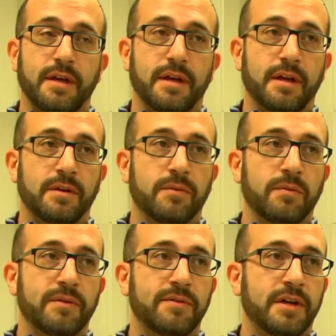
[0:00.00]
And what
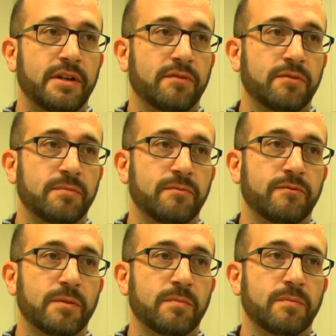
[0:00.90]
we found out from,
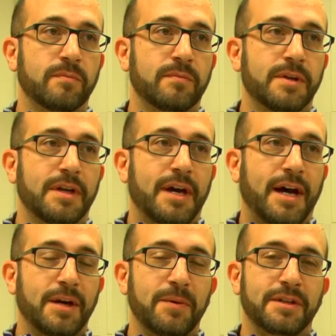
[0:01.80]
from
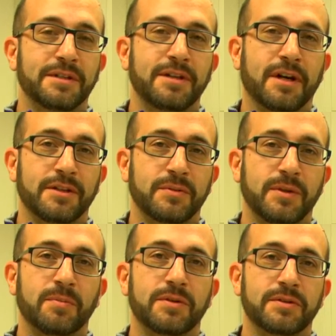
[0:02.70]
iwheat and talking to
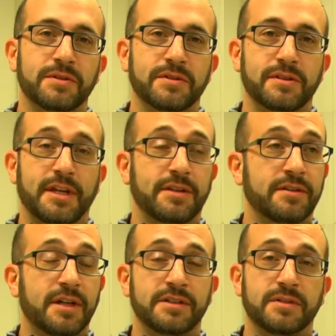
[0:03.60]
wheat producers is that they're
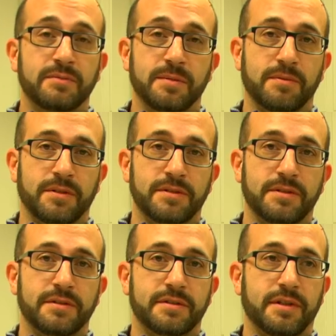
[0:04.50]
not just wheat
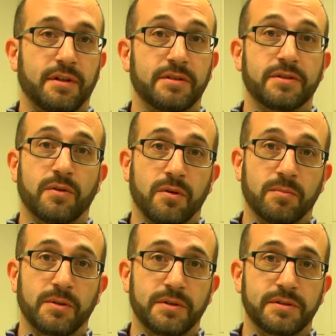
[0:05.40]
producers, they're also
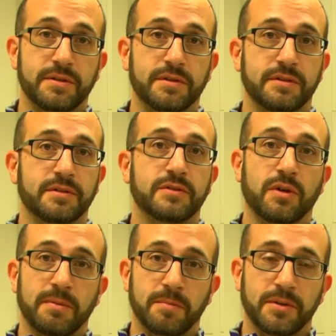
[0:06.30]
corn producers and
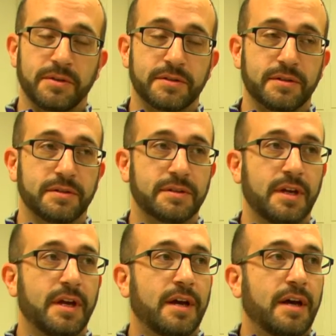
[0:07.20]
soybean producers,
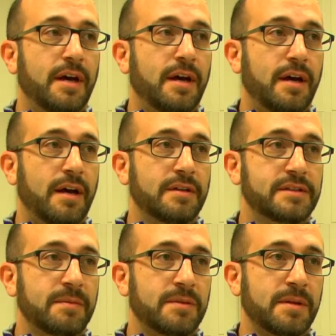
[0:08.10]
uh,
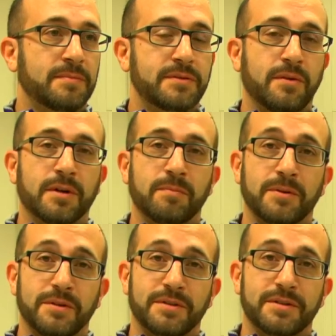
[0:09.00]
some of them sorghum
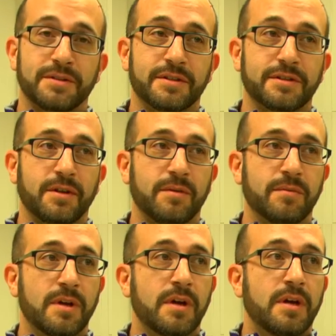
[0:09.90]
producers. And
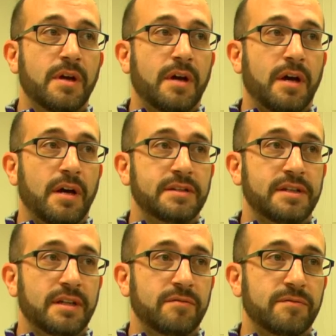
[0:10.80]
so uh,
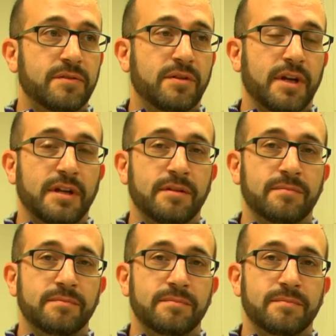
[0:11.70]
instead of
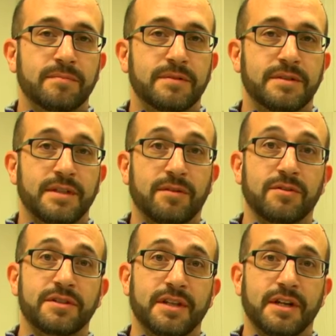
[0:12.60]
creating
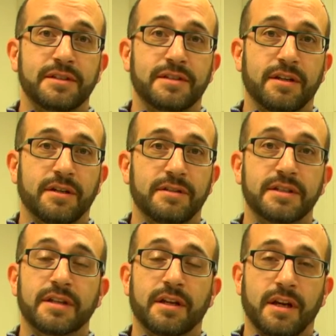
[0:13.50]
several sites that are
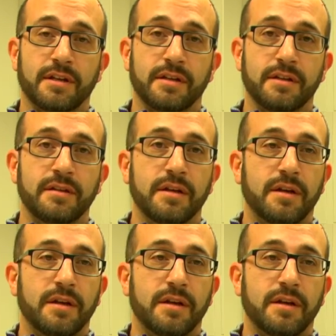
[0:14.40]
disconnected,